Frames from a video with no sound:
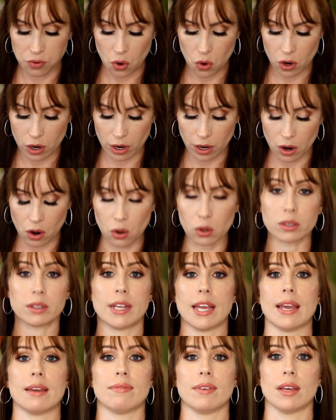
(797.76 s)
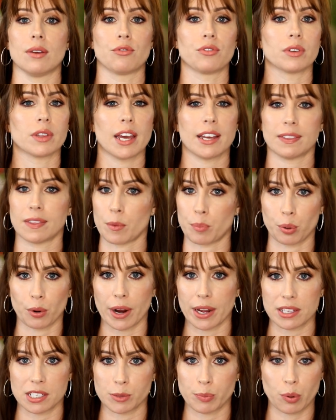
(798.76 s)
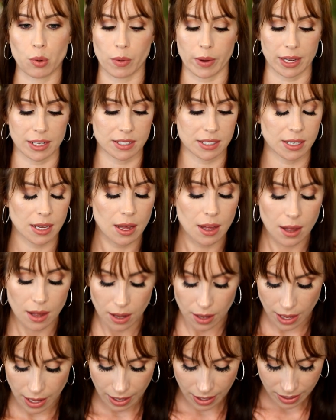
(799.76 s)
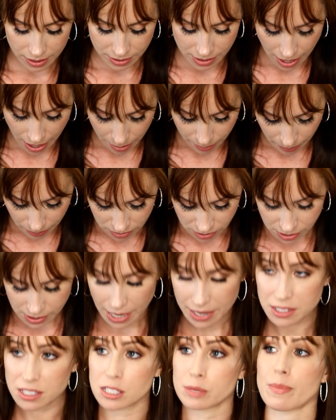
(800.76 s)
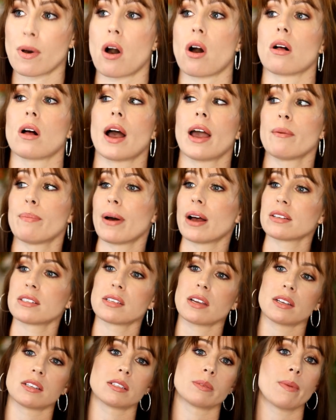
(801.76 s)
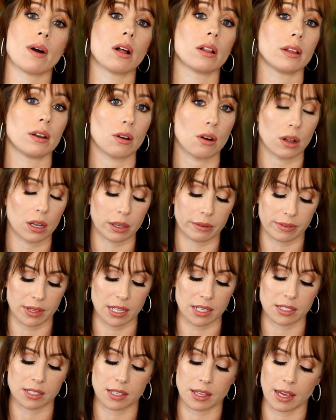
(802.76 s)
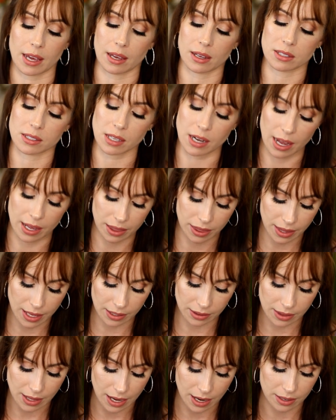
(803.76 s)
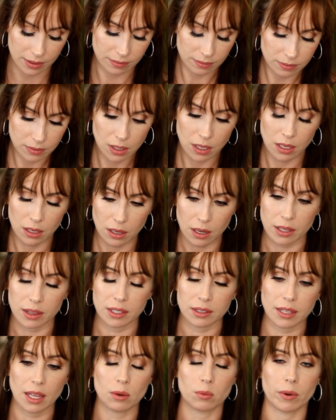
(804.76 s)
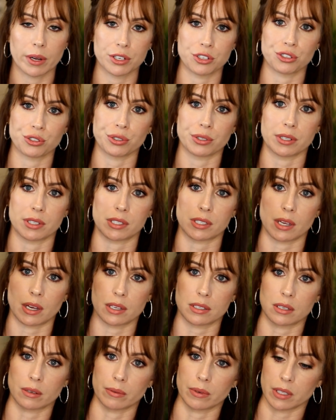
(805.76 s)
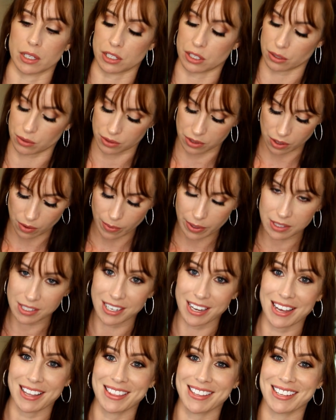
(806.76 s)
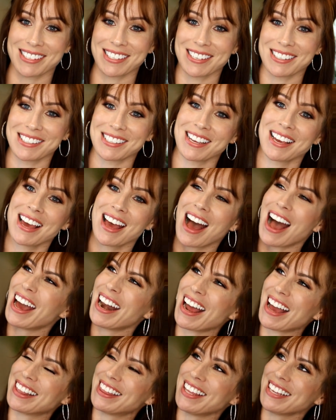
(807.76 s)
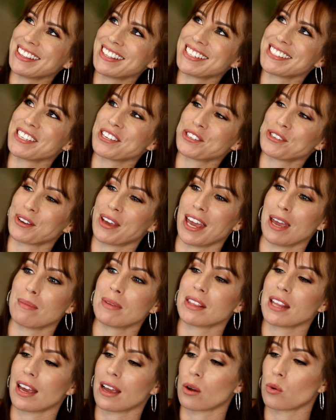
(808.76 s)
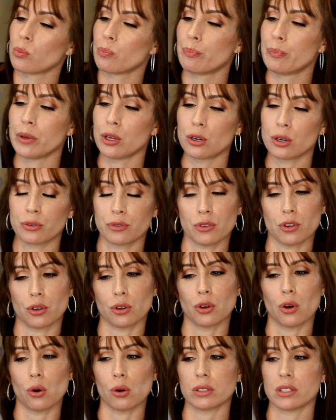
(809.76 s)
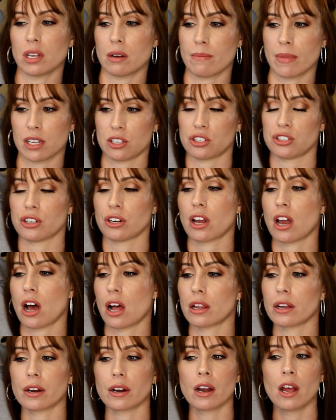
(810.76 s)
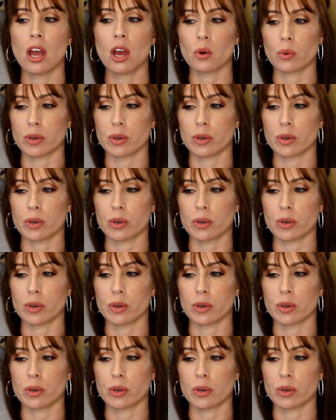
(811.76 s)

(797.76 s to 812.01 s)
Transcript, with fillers: for Old Navy, for like the price point. And um, size small, I bought size small in all of these things, and I think that think they run true to size. I really do. So once again, this is, I, I, think this also came in like a beautiful golden mustard color.